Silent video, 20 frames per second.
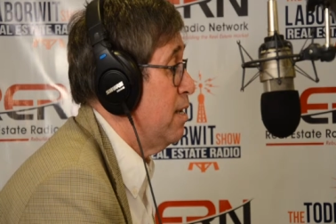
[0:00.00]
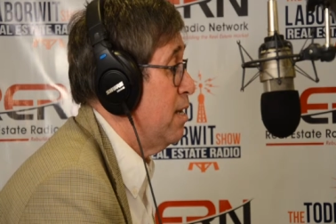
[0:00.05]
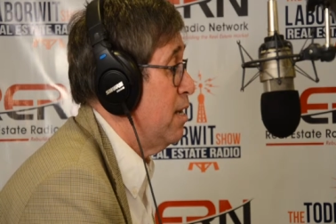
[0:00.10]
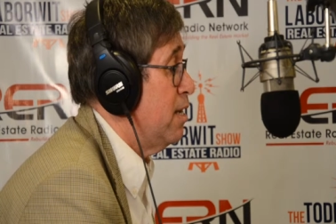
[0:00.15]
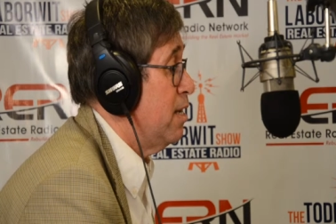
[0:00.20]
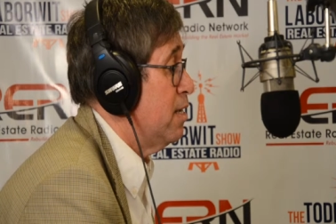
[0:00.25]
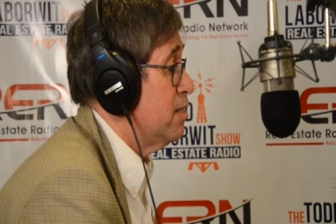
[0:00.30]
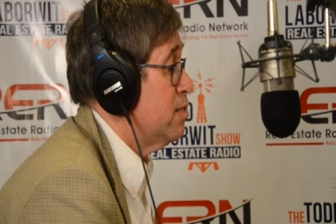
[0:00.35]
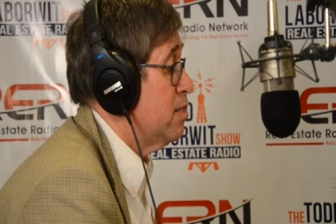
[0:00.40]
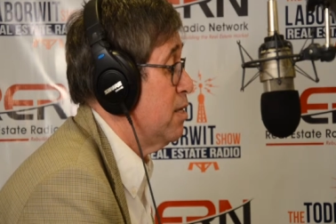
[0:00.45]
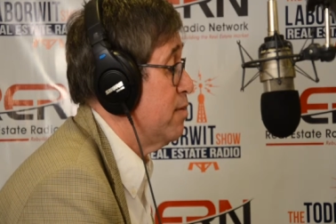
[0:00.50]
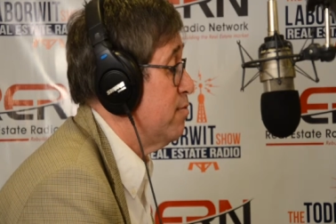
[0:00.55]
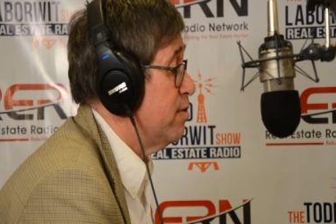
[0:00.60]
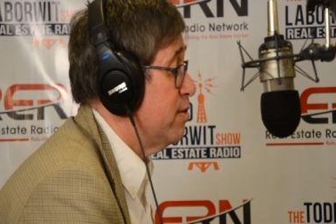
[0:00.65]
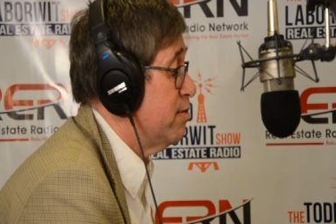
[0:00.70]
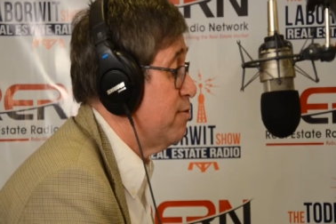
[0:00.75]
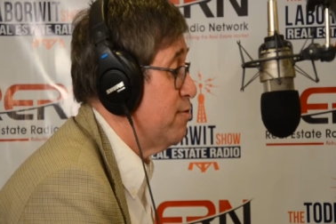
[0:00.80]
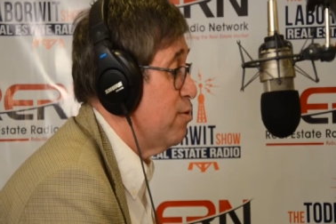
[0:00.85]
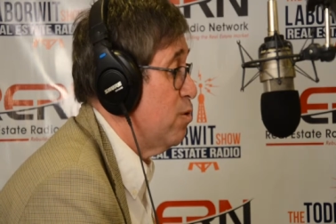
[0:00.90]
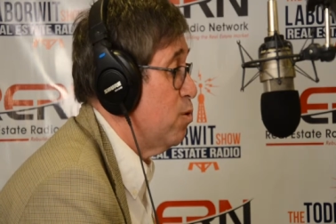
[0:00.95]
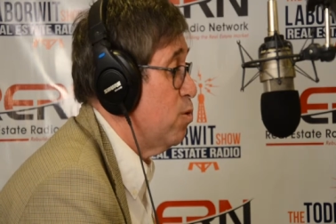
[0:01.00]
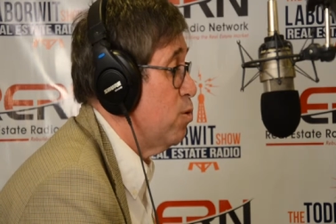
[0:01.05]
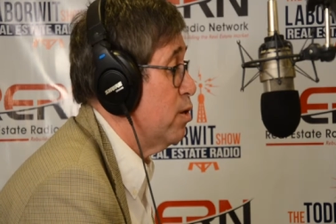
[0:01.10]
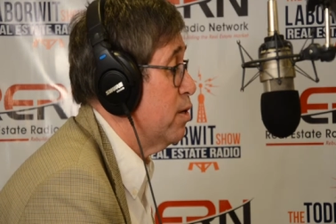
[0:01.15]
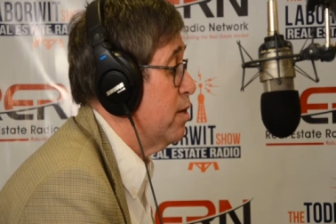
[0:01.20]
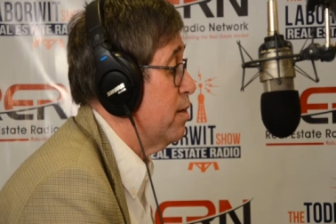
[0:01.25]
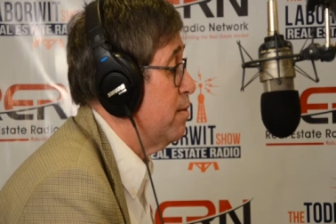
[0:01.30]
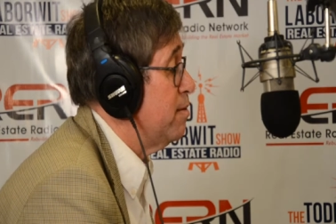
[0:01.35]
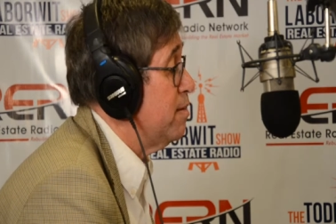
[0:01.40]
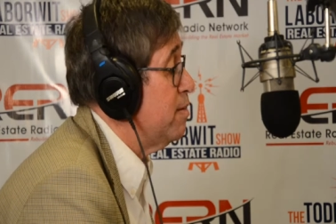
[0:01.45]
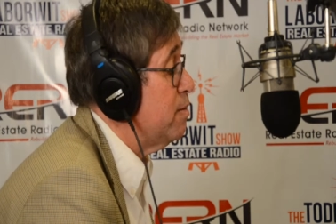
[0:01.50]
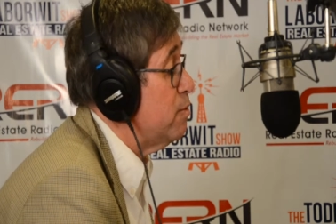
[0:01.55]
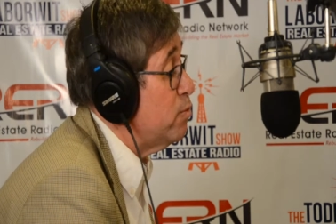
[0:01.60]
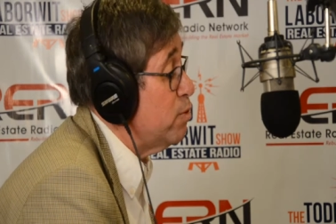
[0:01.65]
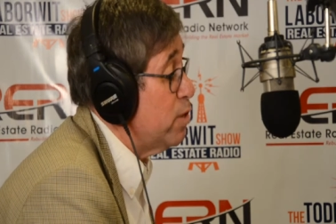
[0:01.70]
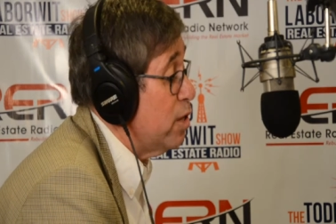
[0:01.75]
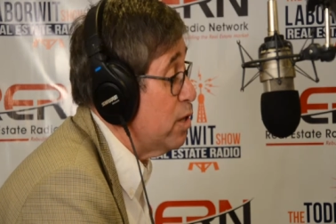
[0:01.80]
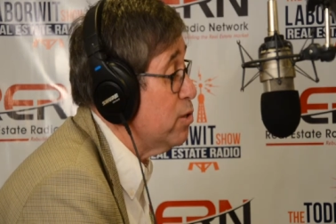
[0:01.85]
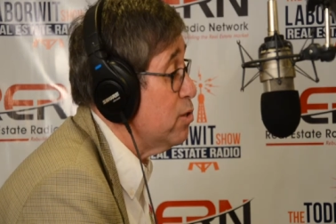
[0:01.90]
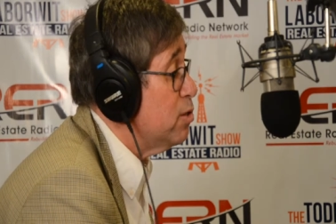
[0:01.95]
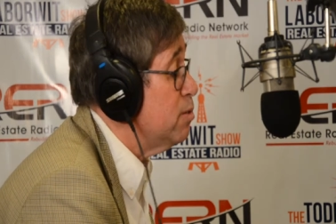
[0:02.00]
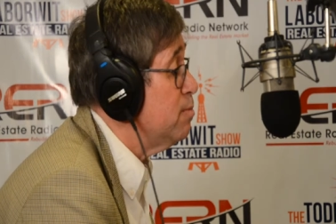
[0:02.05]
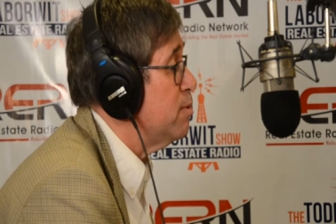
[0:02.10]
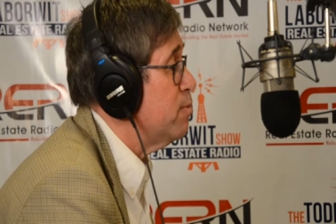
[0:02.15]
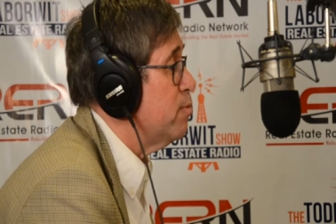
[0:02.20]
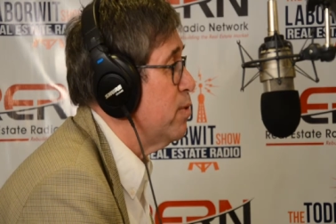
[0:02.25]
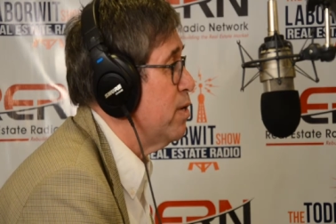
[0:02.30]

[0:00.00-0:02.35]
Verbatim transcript: Uh, stuff on the floor. We are human.